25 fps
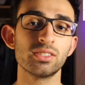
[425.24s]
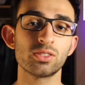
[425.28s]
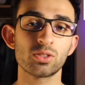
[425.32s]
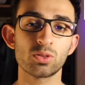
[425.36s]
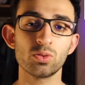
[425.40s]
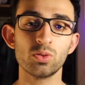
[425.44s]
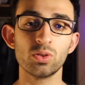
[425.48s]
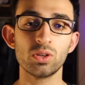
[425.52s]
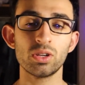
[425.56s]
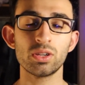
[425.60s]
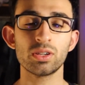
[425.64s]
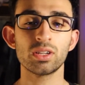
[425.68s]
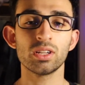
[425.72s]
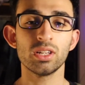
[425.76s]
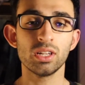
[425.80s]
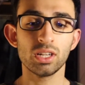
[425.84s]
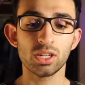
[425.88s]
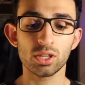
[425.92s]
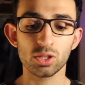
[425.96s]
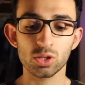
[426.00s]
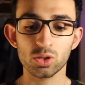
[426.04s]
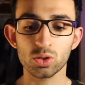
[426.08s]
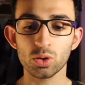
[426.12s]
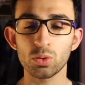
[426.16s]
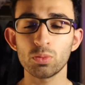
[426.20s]
School.
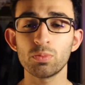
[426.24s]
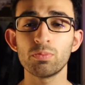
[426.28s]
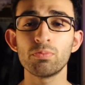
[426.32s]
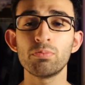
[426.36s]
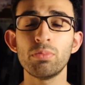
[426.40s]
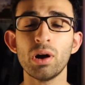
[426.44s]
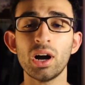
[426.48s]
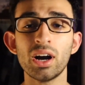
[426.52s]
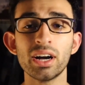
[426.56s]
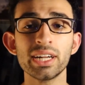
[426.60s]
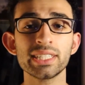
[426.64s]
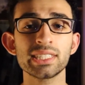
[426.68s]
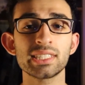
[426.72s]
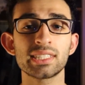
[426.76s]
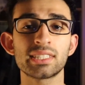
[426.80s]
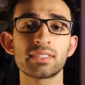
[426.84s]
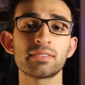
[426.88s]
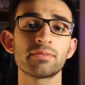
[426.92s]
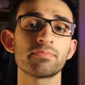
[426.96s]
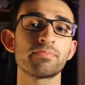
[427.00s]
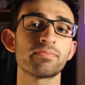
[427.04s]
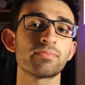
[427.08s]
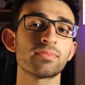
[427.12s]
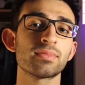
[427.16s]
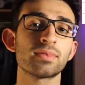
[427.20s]
So
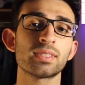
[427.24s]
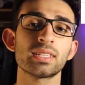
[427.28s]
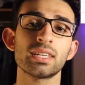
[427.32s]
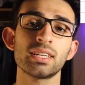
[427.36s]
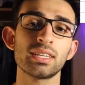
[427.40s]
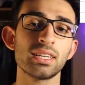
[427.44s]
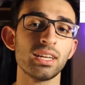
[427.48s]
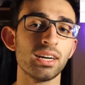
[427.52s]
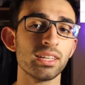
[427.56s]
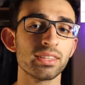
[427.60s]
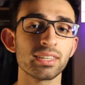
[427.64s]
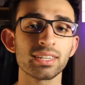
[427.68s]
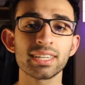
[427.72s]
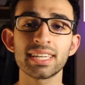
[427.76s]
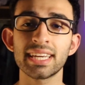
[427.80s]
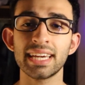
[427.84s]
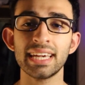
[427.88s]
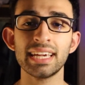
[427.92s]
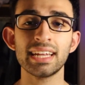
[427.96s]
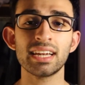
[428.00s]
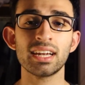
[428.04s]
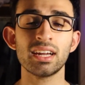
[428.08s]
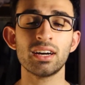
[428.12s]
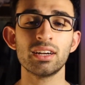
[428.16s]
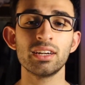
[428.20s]
Barts, another
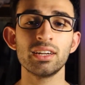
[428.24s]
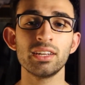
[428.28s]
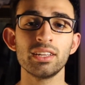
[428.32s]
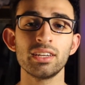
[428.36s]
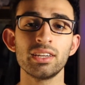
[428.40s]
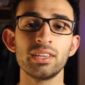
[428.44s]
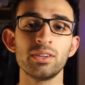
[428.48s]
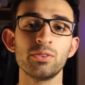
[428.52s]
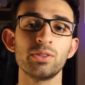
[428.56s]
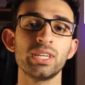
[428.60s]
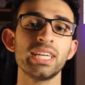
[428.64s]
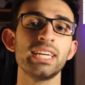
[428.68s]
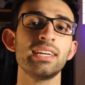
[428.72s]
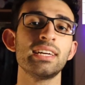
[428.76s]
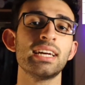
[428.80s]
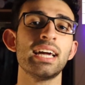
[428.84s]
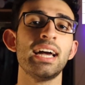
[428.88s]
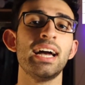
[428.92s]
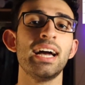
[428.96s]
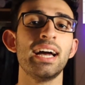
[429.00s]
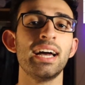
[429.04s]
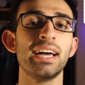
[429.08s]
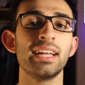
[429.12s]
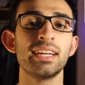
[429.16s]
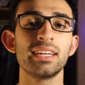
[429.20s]
great London uni,
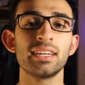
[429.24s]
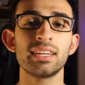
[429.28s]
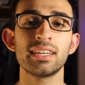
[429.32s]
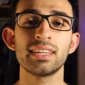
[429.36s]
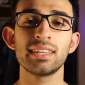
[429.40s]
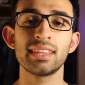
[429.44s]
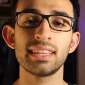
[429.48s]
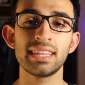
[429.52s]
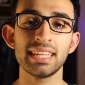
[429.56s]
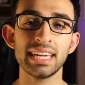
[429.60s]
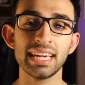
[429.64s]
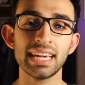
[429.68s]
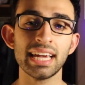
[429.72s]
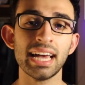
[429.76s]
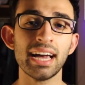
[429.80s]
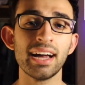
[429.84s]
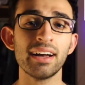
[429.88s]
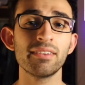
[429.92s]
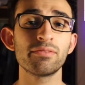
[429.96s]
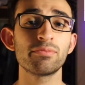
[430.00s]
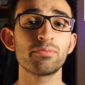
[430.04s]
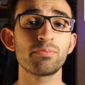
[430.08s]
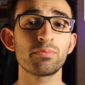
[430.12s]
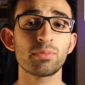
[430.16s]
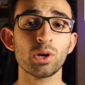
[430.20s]
and they
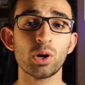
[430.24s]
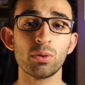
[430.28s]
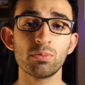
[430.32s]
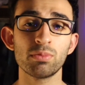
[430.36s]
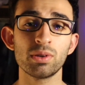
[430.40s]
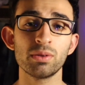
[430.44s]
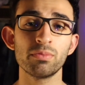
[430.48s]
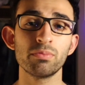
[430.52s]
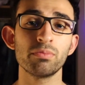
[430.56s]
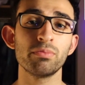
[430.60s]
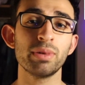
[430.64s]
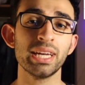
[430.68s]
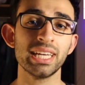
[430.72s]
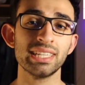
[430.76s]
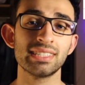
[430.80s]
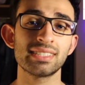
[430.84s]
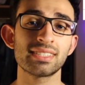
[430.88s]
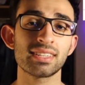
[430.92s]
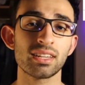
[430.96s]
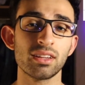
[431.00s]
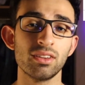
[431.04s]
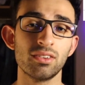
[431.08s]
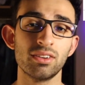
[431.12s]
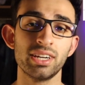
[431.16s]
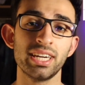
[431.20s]
have
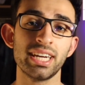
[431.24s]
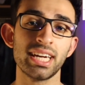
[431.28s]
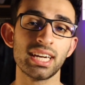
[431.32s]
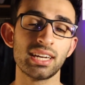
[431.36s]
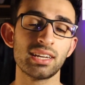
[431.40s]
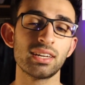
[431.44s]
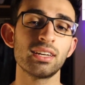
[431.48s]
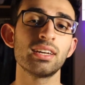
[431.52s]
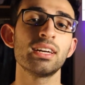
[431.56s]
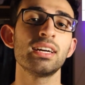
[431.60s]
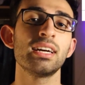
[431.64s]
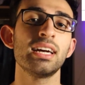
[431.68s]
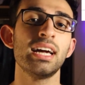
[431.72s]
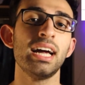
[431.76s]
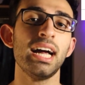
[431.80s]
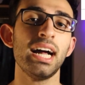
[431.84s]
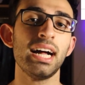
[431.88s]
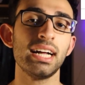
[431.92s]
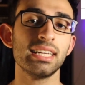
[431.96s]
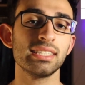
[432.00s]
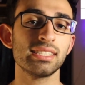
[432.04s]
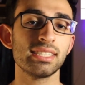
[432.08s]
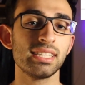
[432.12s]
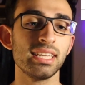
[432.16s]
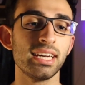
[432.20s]
problem-based learning
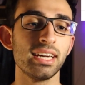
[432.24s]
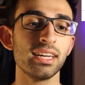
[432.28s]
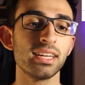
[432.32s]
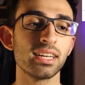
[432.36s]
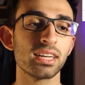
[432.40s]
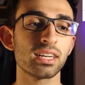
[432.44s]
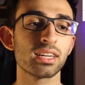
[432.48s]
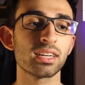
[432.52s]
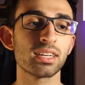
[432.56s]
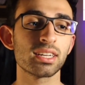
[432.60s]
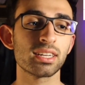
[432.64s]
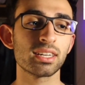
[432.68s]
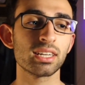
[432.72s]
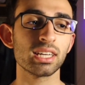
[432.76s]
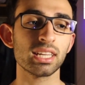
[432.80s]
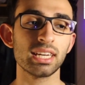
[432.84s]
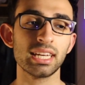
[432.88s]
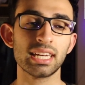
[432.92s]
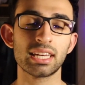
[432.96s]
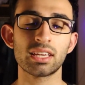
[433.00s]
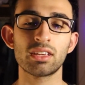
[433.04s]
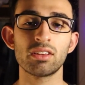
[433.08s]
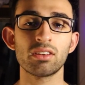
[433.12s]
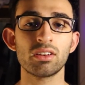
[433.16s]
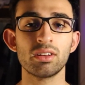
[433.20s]
as their
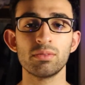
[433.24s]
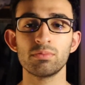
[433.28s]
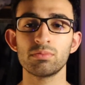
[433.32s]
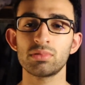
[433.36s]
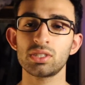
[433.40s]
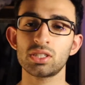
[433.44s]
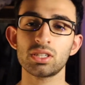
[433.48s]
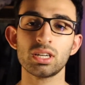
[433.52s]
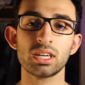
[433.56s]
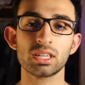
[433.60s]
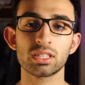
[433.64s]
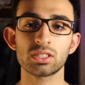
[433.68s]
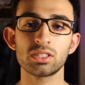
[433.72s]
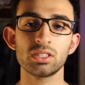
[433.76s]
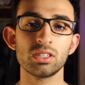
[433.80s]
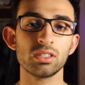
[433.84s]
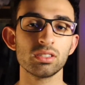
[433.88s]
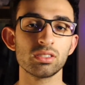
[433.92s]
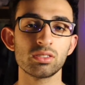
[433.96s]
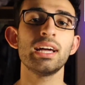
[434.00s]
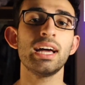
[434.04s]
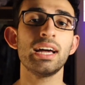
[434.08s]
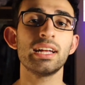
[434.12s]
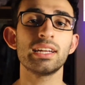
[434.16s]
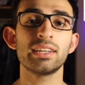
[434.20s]
curriculum
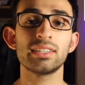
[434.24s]
structures.